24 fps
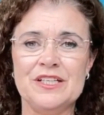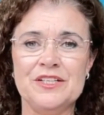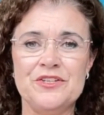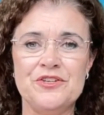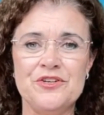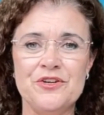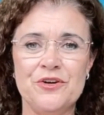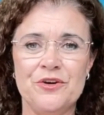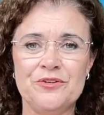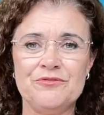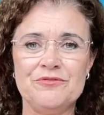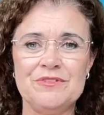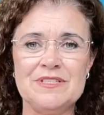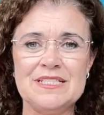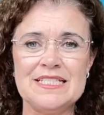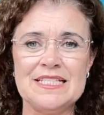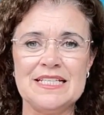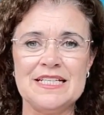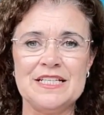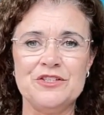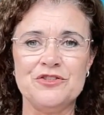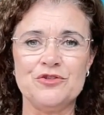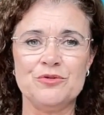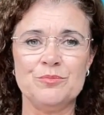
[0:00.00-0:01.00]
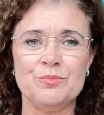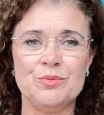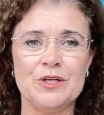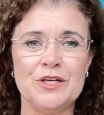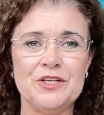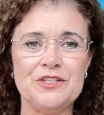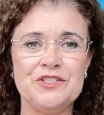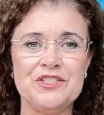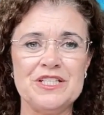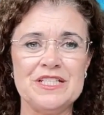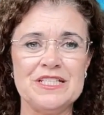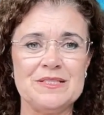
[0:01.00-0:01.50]
and non-residential
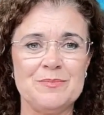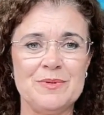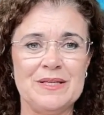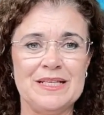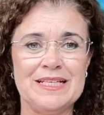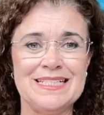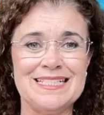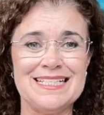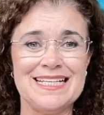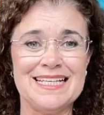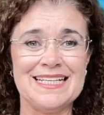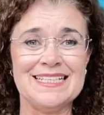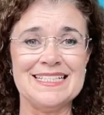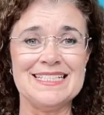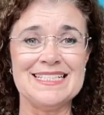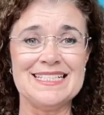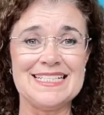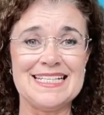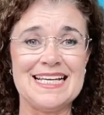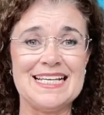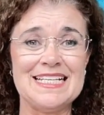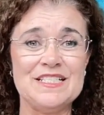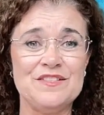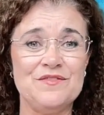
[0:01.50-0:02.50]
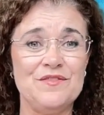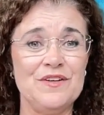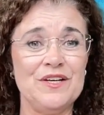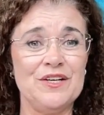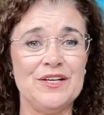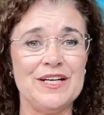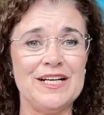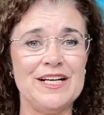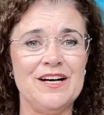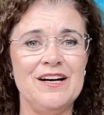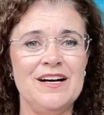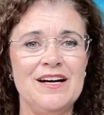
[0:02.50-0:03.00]
projects being done stays
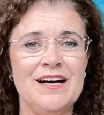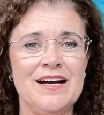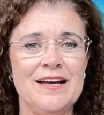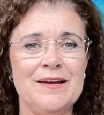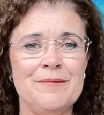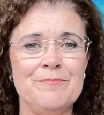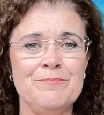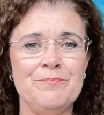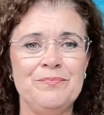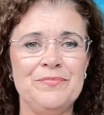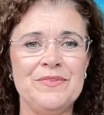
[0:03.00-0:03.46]
very high.